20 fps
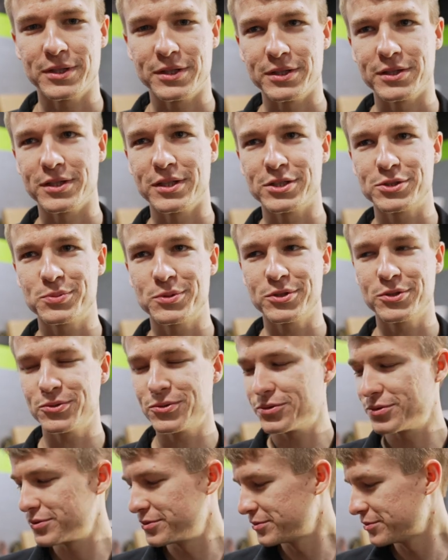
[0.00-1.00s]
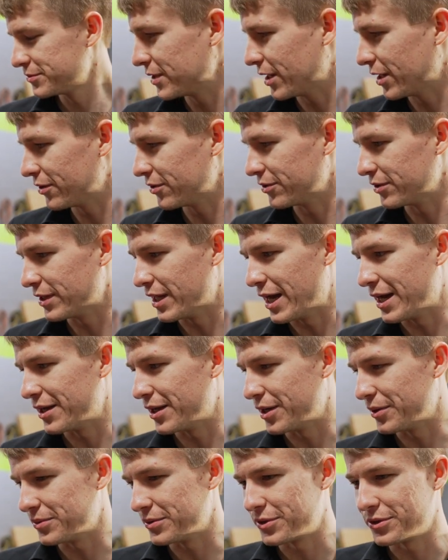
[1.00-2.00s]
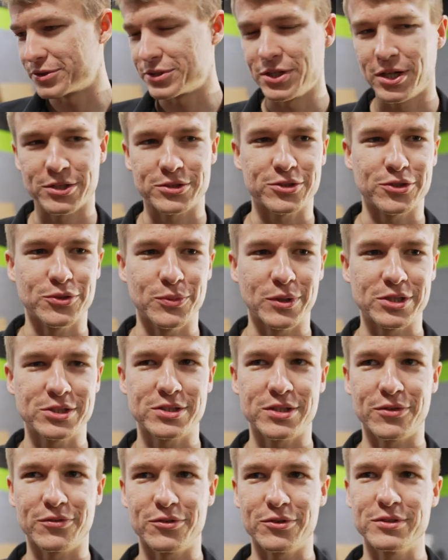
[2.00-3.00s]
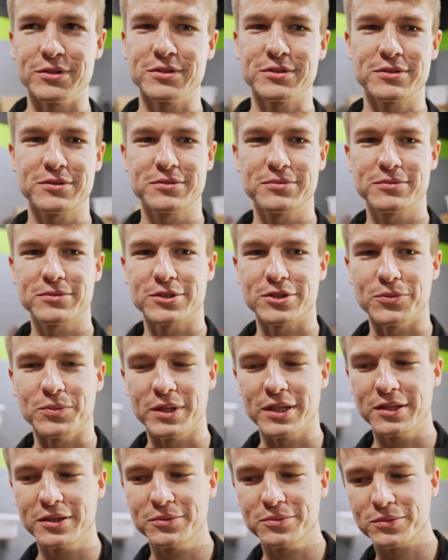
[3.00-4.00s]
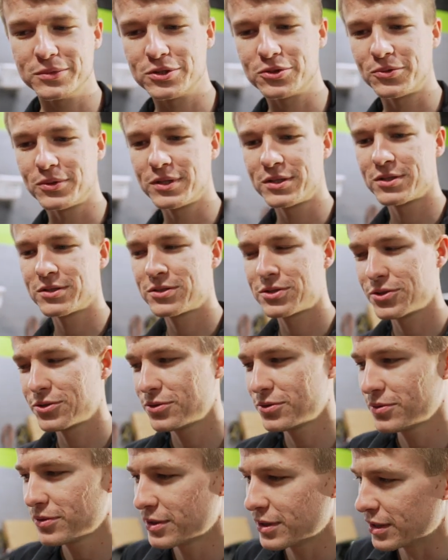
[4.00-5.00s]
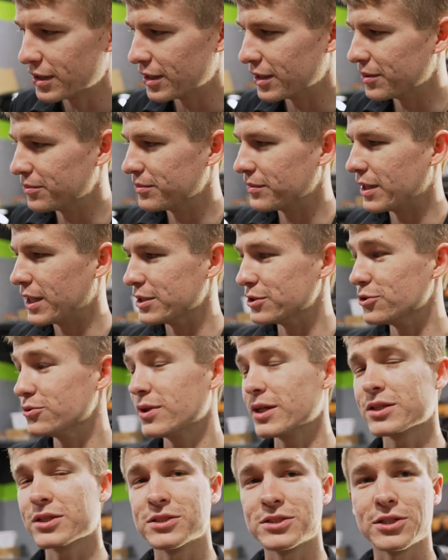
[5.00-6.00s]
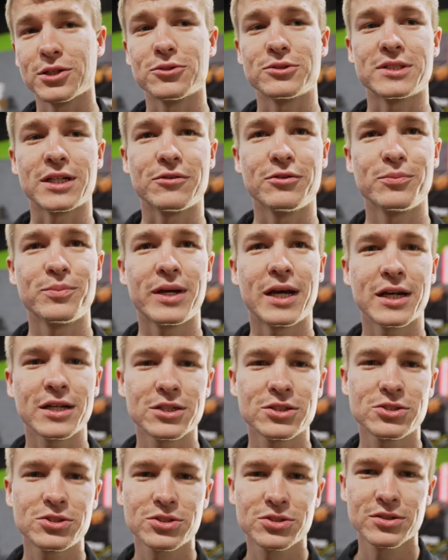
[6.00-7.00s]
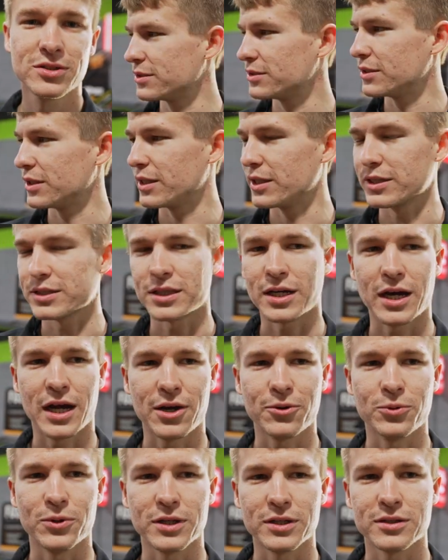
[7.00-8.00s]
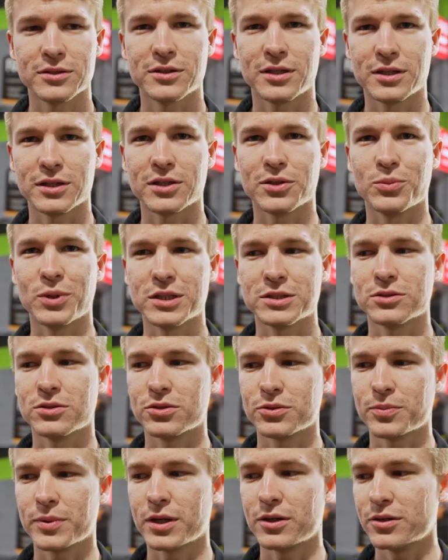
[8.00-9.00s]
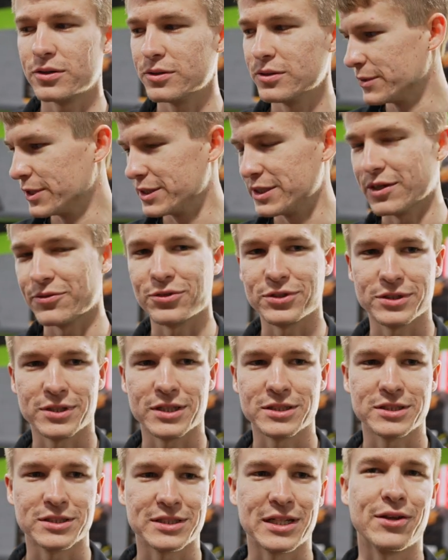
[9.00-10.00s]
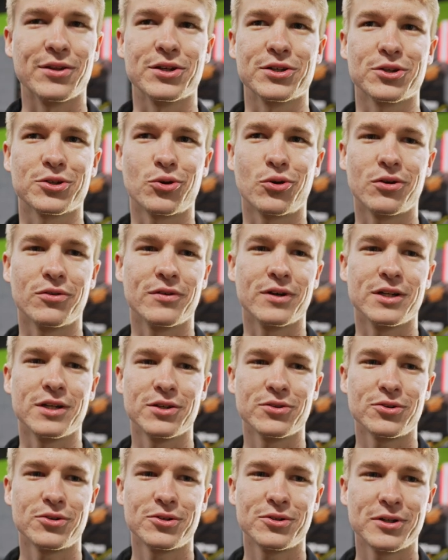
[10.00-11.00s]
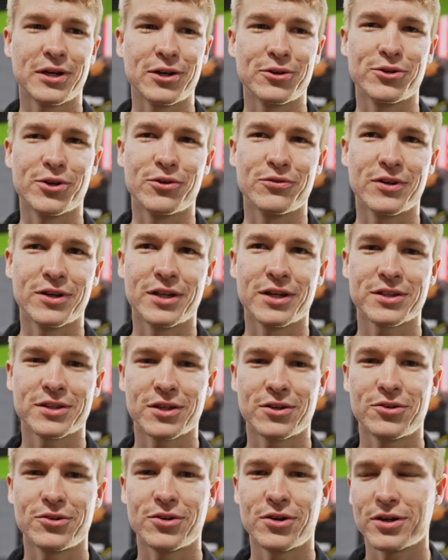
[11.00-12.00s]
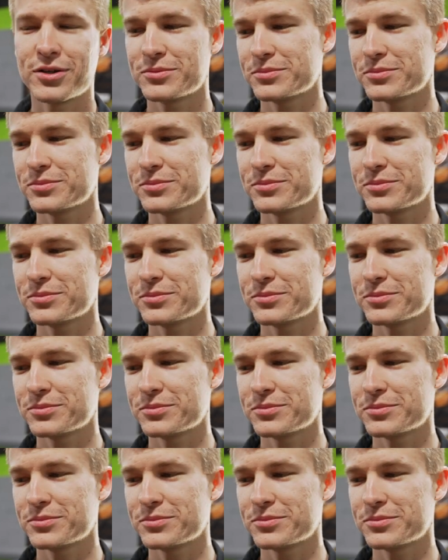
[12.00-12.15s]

I think that's pretty cool. Other than that, there's not too much different to me between the two. I do like the Z07 package. I like the high wing. I think it makes it look better. It definitely doesn't sound like a Corvette either. I don't know if I like that or not.